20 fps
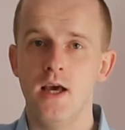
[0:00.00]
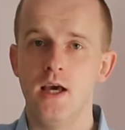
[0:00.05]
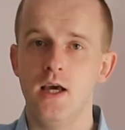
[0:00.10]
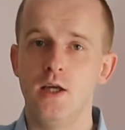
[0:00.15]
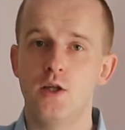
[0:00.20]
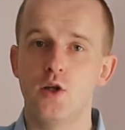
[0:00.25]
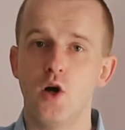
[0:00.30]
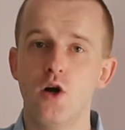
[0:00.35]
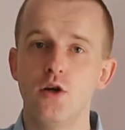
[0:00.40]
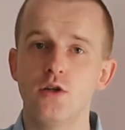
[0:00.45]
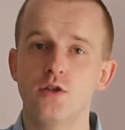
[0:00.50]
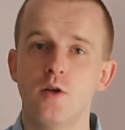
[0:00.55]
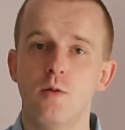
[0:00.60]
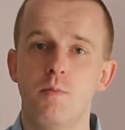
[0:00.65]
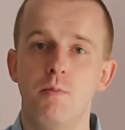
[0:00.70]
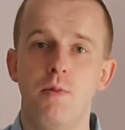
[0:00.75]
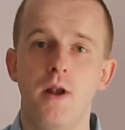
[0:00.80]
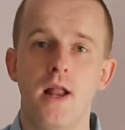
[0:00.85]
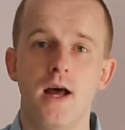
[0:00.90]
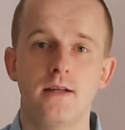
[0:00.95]
It also
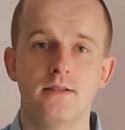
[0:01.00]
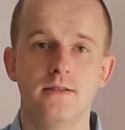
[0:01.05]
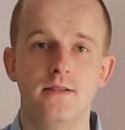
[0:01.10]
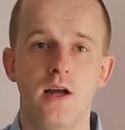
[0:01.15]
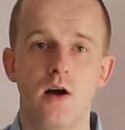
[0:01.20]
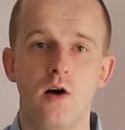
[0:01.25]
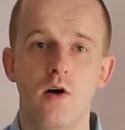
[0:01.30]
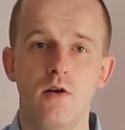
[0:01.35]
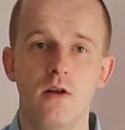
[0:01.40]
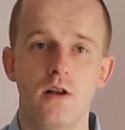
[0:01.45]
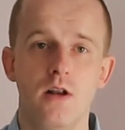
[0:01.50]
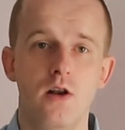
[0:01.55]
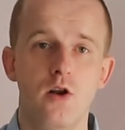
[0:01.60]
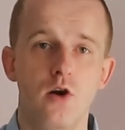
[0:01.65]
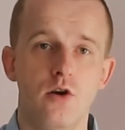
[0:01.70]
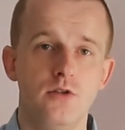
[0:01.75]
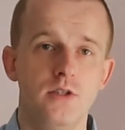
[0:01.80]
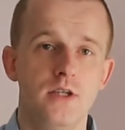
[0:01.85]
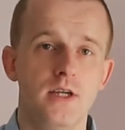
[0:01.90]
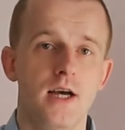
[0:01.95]
plans the whole
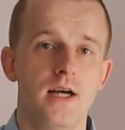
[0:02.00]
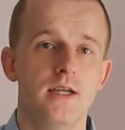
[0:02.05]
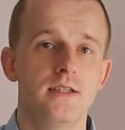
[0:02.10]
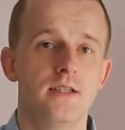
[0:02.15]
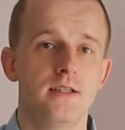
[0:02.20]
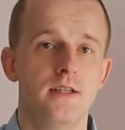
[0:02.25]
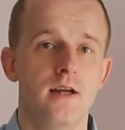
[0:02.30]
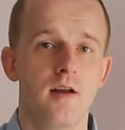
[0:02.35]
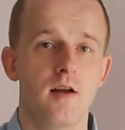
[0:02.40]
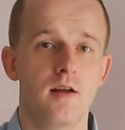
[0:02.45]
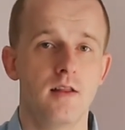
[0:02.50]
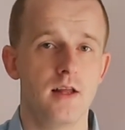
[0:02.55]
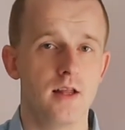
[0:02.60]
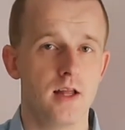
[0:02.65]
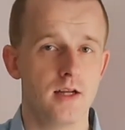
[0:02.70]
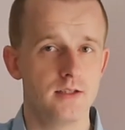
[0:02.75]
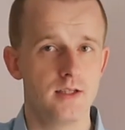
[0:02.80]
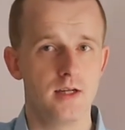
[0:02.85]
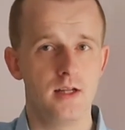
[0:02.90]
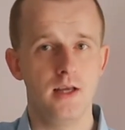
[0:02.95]
logic as a directed
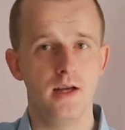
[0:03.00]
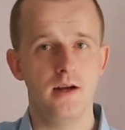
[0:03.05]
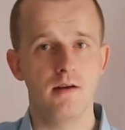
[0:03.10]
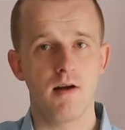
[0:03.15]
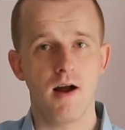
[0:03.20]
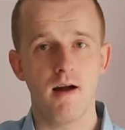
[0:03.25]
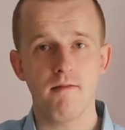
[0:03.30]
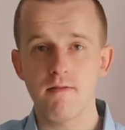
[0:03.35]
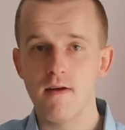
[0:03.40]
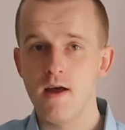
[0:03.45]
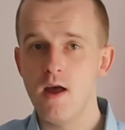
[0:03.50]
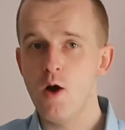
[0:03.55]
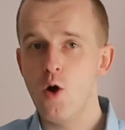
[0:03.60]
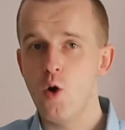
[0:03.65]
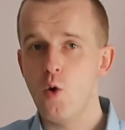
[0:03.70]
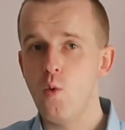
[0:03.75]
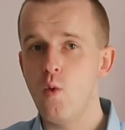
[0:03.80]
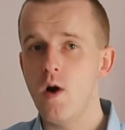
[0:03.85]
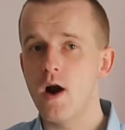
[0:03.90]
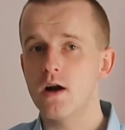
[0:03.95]
acyclic graph
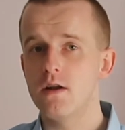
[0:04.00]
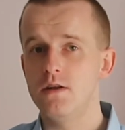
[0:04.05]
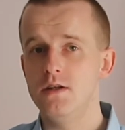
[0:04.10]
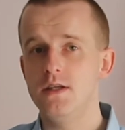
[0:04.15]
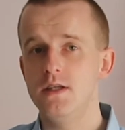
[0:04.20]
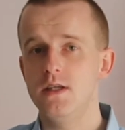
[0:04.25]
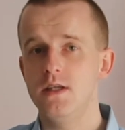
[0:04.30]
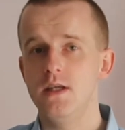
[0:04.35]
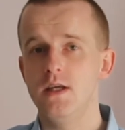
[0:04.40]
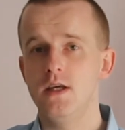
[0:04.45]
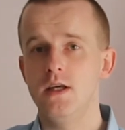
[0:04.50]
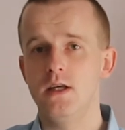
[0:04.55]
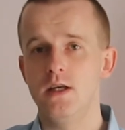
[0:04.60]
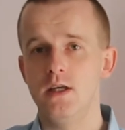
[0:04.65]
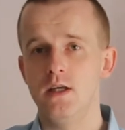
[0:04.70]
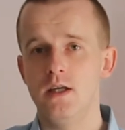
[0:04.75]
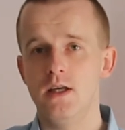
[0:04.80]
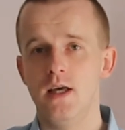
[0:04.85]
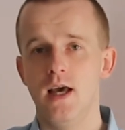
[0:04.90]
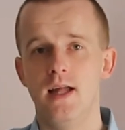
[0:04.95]

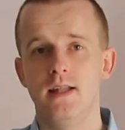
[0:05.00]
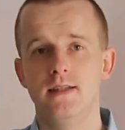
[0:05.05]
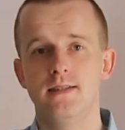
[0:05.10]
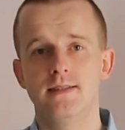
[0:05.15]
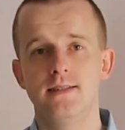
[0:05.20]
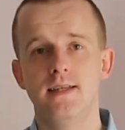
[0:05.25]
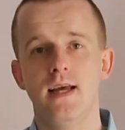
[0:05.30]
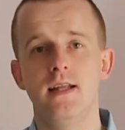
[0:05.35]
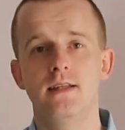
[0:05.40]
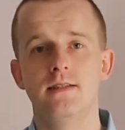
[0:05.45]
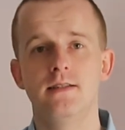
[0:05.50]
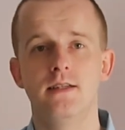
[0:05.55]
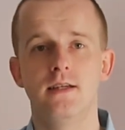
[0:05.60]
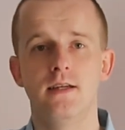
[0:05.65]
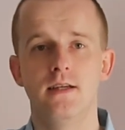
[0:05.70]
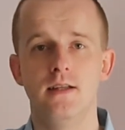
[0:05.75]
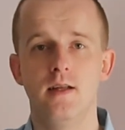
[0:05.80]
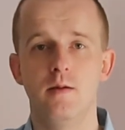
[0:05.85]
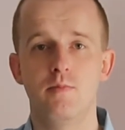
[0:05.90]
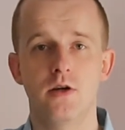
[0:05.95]
and sends
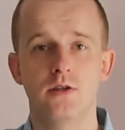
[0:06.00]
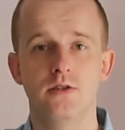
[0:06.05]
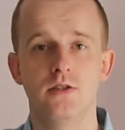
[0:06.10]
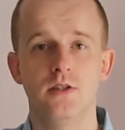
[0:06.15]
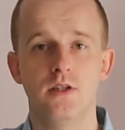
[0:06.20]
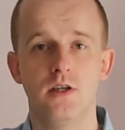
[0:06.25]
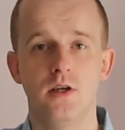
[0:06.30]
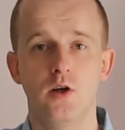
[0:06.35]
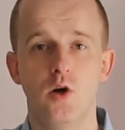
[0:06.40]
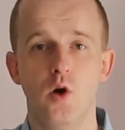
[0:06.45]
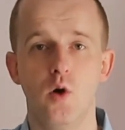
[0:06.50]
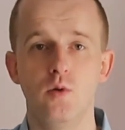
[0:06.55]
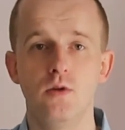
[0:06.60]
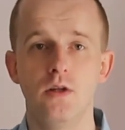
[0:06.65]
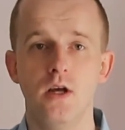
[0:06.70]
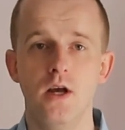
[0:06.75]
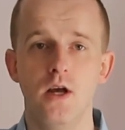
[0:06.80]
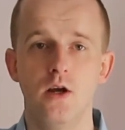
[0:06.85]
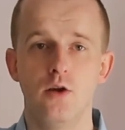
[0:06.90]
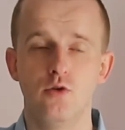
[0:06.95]
the processing
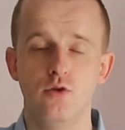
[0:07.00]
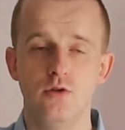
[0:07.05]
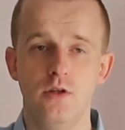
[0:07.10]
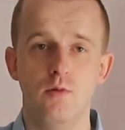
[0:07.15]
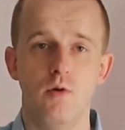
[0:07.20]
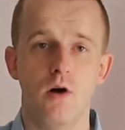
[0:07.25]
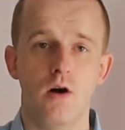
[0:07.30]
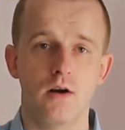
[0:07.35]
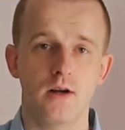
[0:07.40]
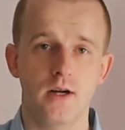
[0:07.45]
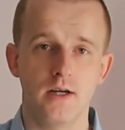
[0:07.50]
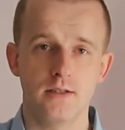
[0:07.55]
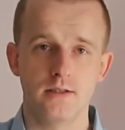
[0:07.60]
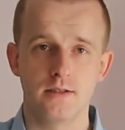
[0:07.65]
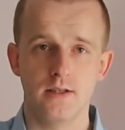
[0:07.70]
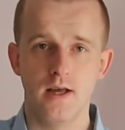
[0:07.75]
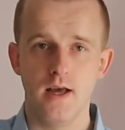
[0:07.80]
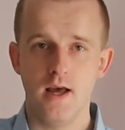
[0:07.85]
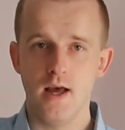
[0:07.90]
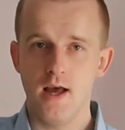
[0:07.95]
code to the
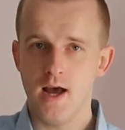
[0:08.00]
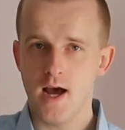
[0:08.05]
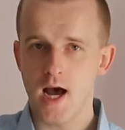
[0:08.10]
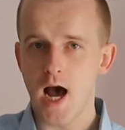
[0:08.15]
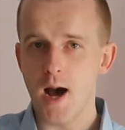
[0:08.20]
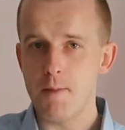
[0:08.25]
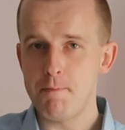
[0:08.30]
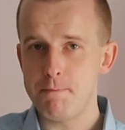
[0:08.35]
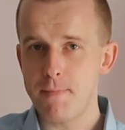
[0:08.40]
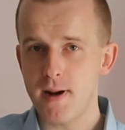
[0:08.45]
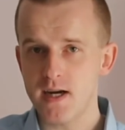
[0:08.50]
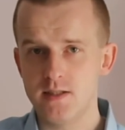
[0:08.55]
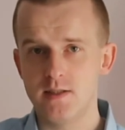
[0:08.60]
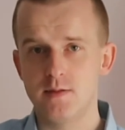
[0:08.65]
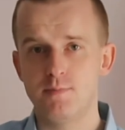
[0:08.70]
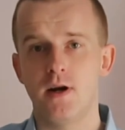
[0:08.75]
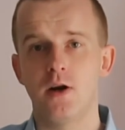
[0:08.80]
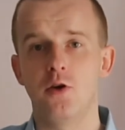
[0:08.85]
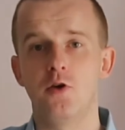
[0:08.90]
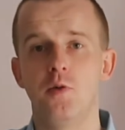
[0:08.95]
workers. Apache
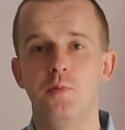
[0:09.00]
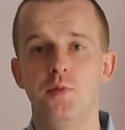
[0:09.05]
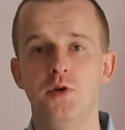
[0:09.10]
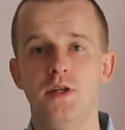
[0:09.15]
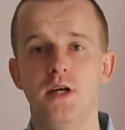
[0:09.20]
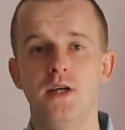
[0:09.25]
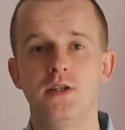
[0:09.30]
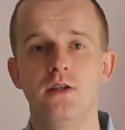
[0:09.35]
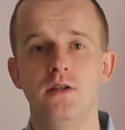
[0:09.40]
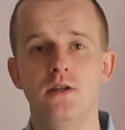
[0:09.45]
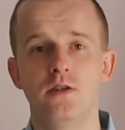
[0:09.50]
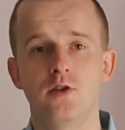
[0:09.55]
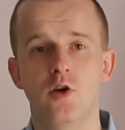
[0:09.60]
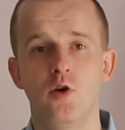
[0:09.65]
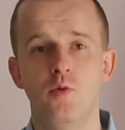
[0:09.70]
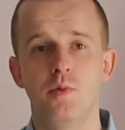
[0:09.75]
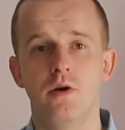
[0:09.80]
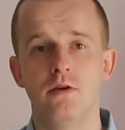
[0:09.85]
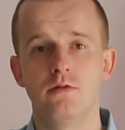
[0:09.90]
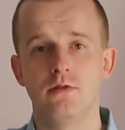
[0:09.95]
Spark computation is
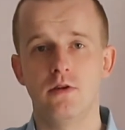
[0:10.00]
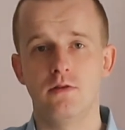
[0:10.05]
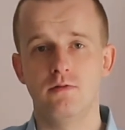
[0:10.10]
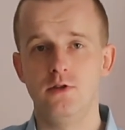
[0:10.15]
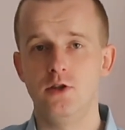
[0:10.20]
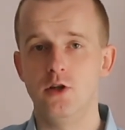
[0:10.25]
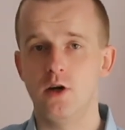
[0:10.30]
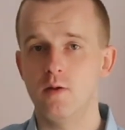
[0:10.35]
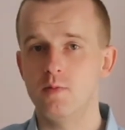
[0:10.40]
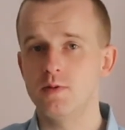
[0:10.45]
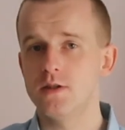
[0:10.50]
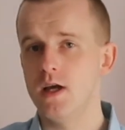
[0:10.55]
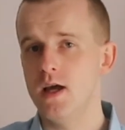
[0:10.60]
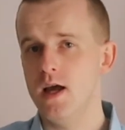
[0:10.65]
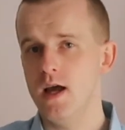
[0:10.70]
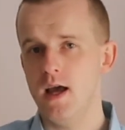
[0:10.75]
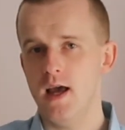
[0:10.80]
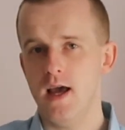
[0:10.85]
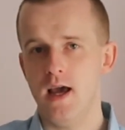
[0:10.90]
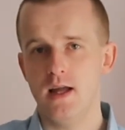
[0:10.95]
composed of jobs,
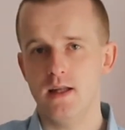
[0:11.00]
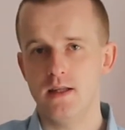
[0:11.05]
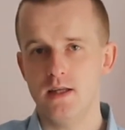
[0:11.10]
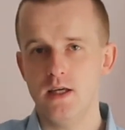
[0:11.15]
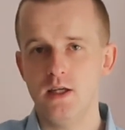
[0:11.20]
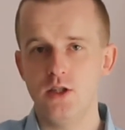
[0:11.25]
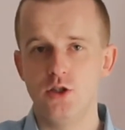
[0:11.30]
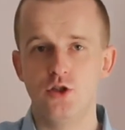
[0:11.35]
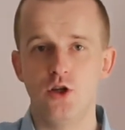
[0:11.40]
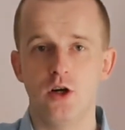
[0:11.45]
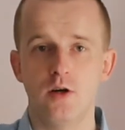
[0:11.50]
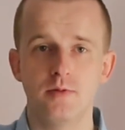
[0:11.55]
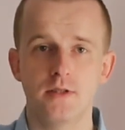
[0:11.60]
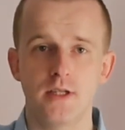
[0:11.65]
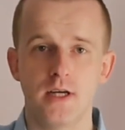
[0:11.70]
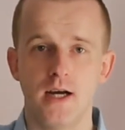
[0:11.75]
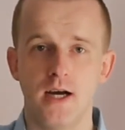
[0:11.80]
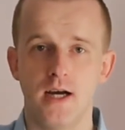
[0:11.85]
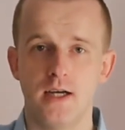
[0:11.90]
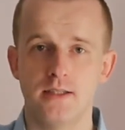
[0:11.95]
and each job
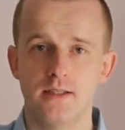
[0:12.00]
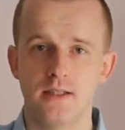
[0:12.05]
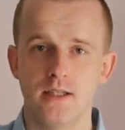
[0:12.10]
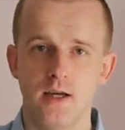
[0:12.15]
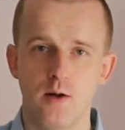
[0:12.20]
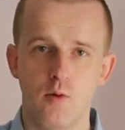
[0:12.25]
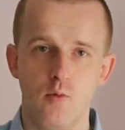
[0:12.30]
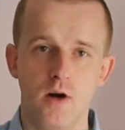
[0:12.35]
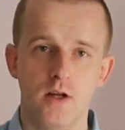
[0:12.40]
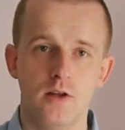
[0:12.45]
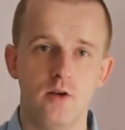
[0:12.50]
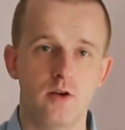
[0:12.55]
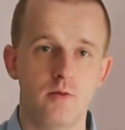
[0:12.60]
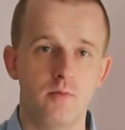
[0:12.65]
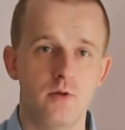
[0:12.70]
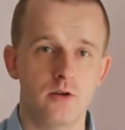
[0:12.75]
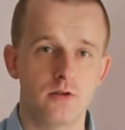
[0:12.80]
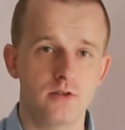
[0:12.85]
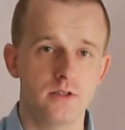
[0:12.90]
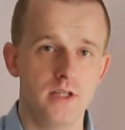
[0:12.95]
has one or
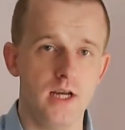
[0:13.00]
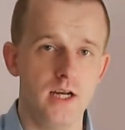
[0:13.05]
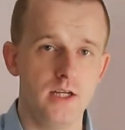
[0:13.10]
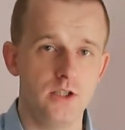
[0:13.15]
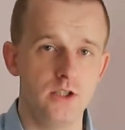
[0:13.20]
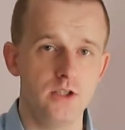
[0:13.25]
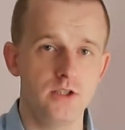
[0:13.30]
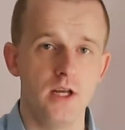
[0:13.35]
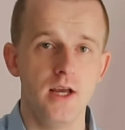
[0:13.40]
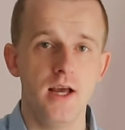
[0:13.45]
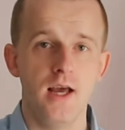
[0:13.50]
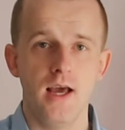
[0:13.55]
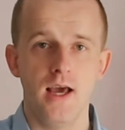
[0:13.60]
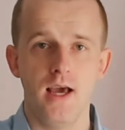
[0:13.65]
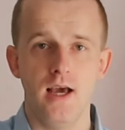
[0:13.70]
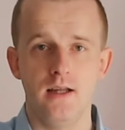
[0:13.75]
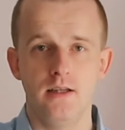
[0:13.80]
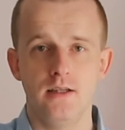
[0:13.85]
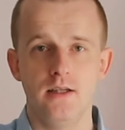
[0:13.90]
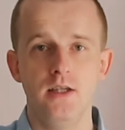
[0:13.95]
more stages,
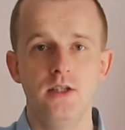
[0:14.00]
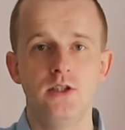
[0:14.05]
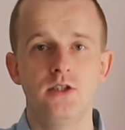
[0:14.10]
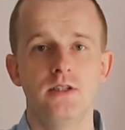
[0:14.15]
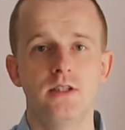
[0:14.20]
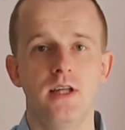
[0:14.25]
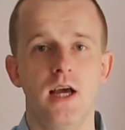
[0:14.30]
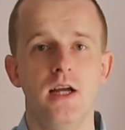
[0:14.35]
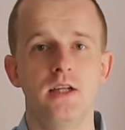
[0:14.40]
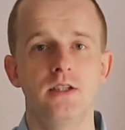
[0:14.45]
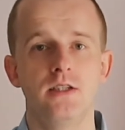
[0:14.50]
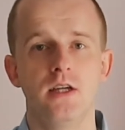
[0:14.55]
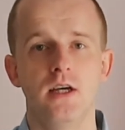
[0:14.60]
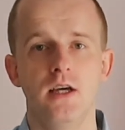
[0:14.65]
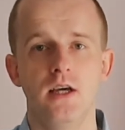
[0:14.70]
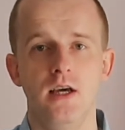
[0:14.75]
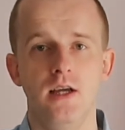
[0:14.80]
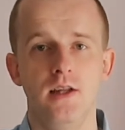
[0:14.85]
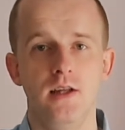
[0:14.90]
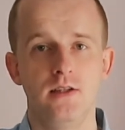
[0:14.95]
and each stage
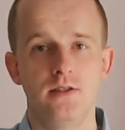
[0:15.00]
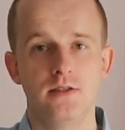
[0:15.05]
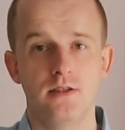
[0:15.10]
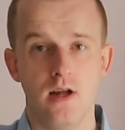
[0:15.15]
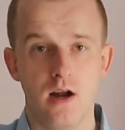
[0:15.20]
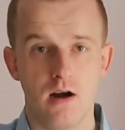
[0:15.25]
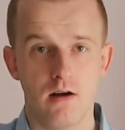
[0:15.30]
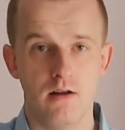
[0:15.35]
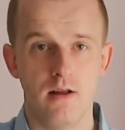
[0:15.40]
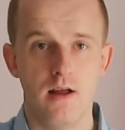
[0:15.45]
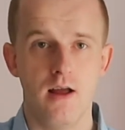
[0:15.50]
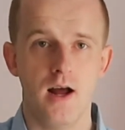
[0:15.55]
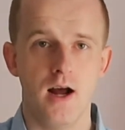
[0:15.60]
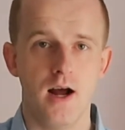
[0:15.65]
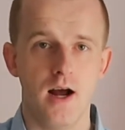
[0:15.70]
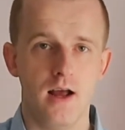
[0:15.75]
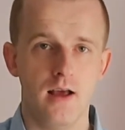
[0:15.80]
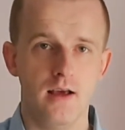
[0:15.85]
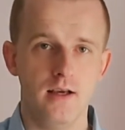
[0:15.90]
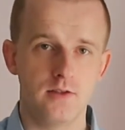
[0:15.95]
in its turn
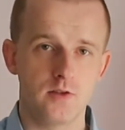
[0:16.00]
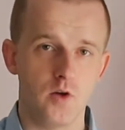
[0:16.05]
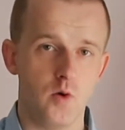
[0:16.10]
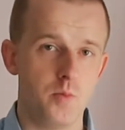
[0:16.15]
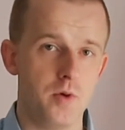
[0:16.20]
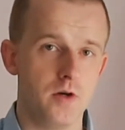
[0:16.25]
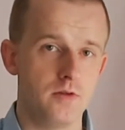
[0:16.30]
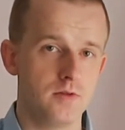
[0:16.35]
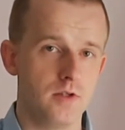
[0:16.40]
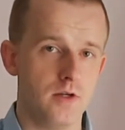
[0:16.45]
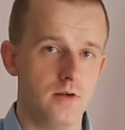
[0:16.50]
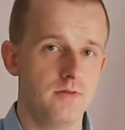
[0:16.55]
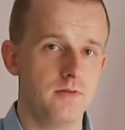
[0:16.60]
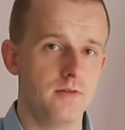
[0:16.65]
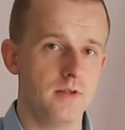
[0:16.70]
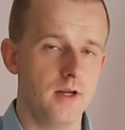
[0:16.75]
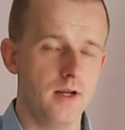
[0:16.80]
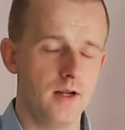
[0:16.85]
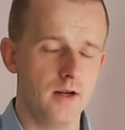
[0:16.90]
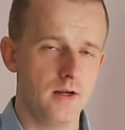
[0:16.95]
is composed
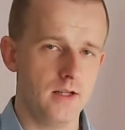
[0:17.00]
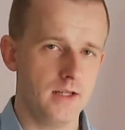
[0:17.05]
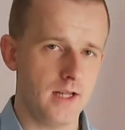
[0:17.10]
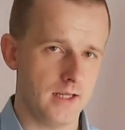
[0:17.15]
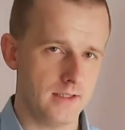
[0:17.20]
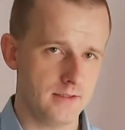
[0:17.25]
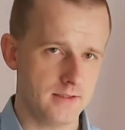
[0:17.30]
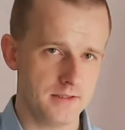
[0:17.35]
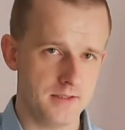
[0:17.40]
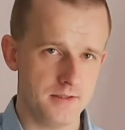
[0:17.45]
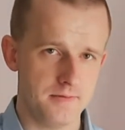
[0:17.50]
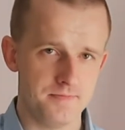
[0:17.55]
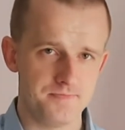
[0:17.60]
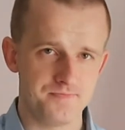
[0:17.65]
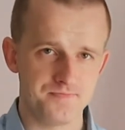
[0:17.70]
of tasks.